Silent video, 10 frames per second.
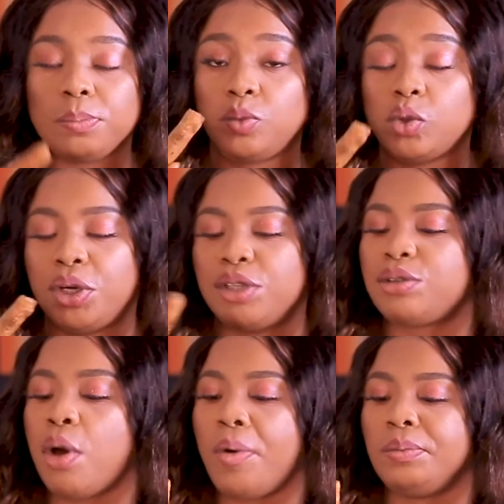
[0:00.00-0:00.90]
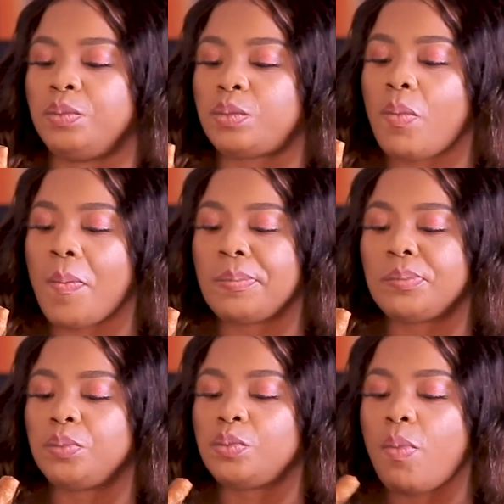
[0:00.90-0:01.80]
on its own.
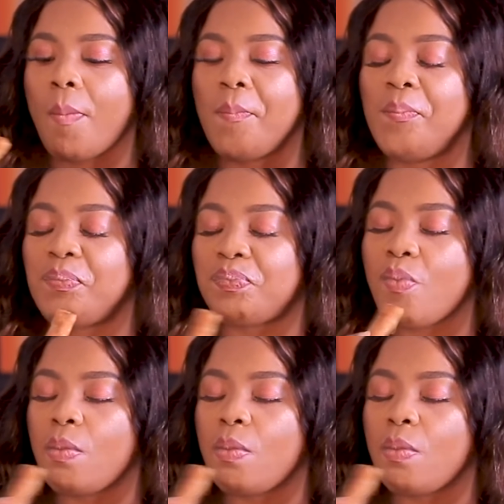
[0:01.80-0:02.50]
Mm.